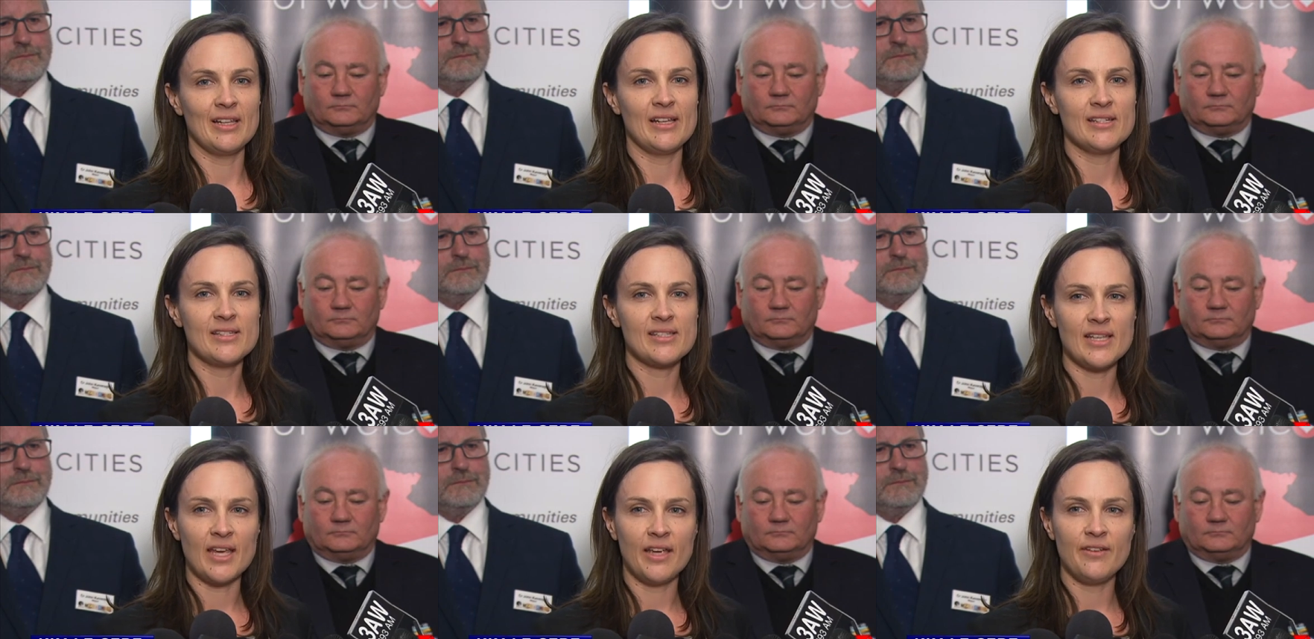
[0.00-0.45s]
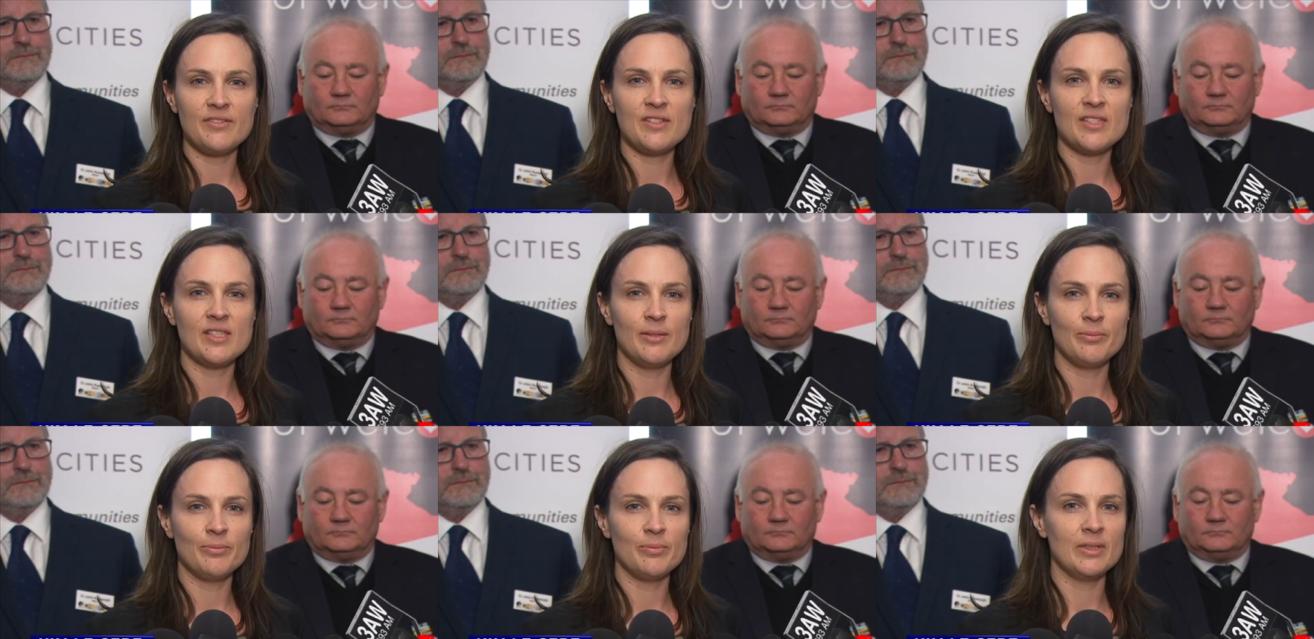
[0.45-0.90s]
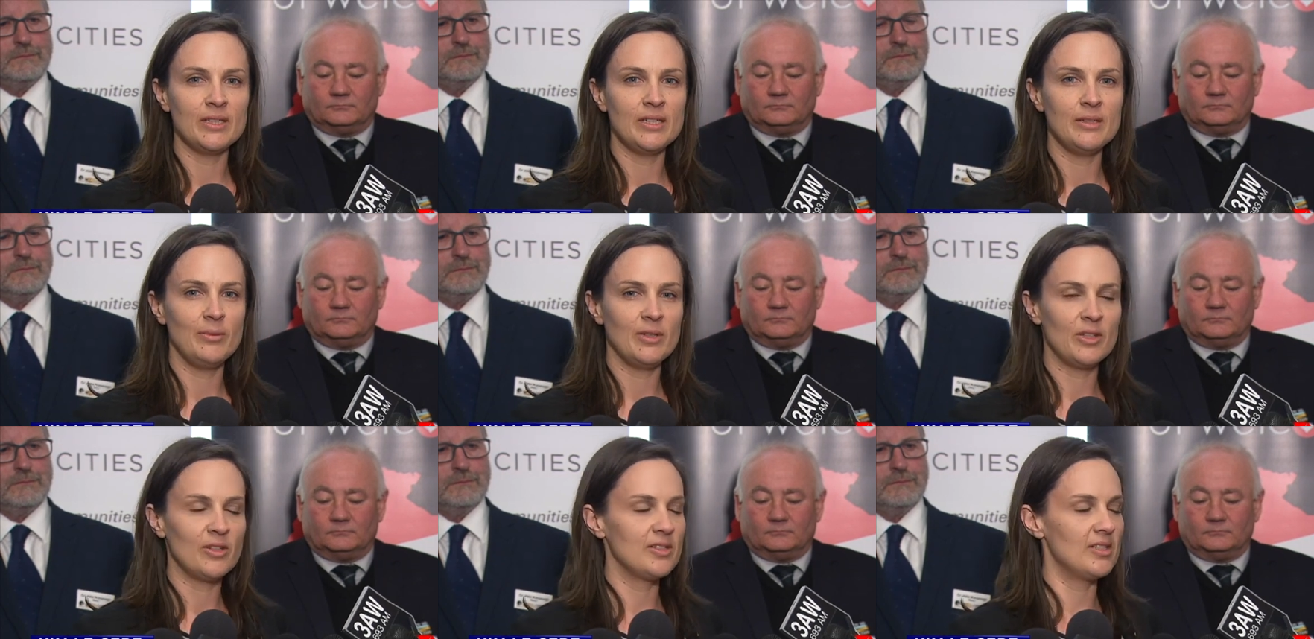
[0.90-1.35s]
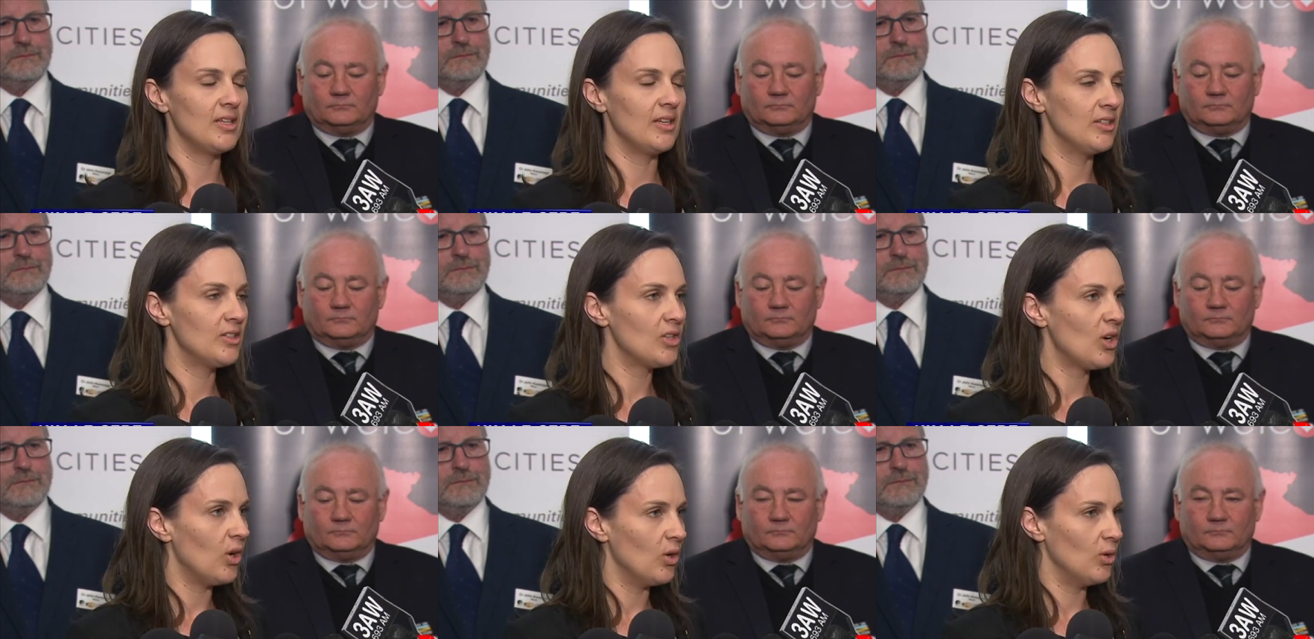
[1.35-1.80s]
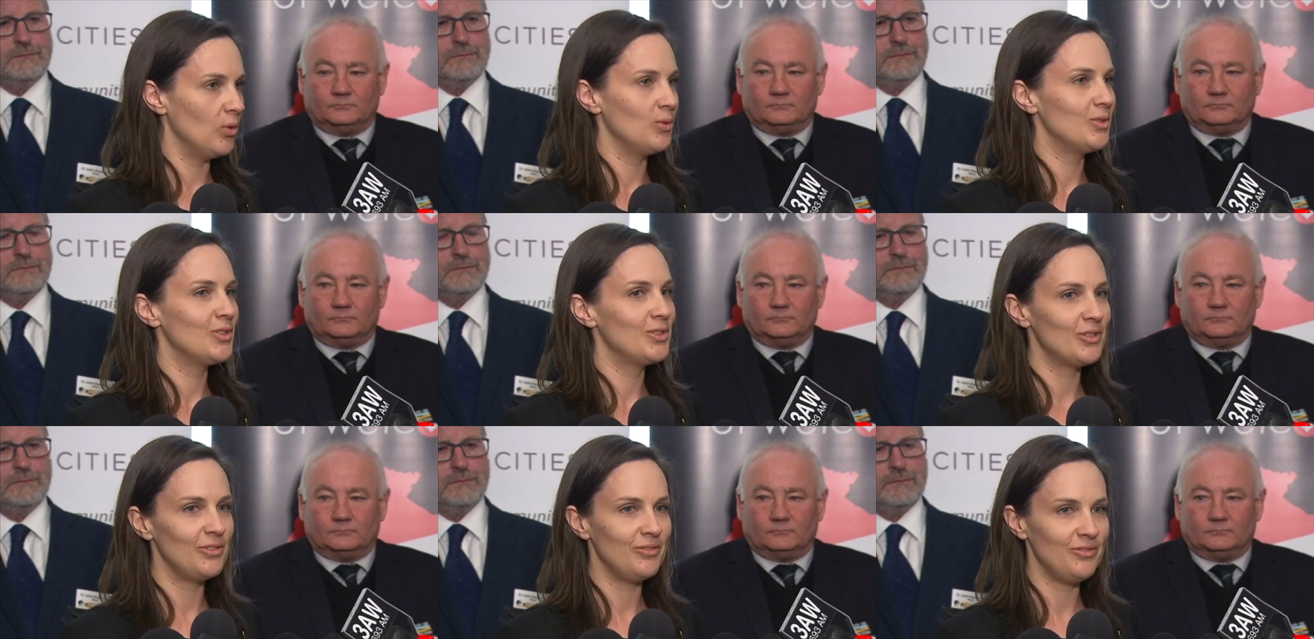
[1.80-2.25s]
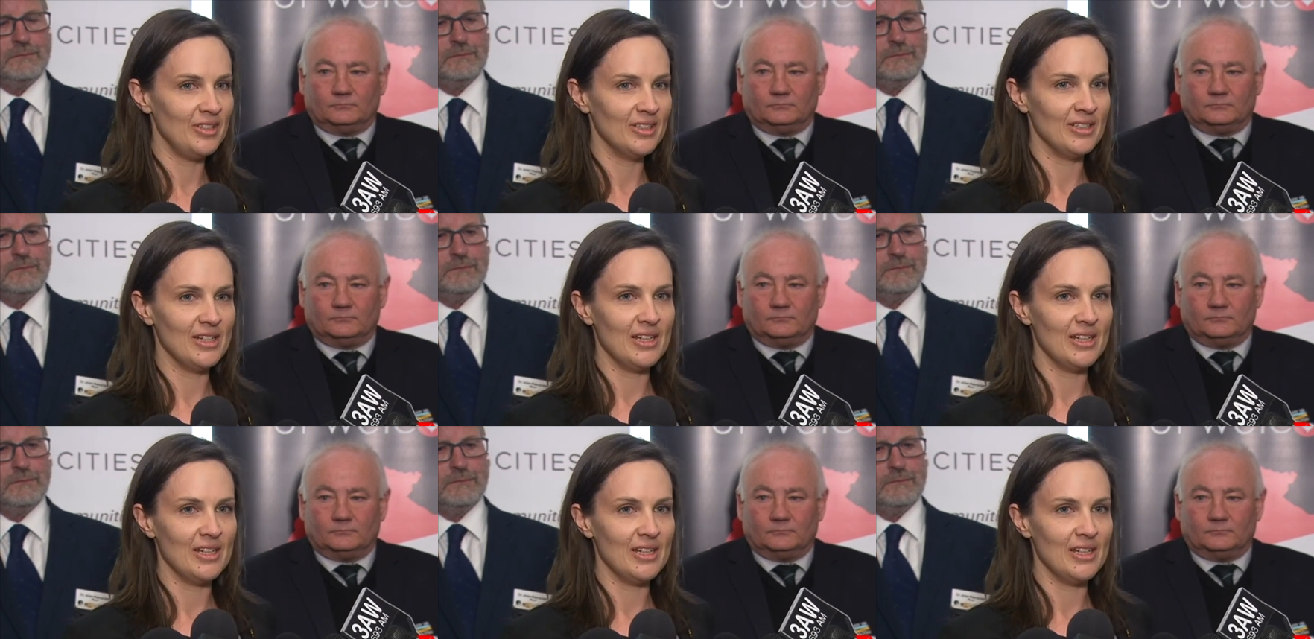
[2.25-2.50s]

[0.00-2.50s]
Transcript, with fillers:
Speaker 1: unsafe simply because they're told to feel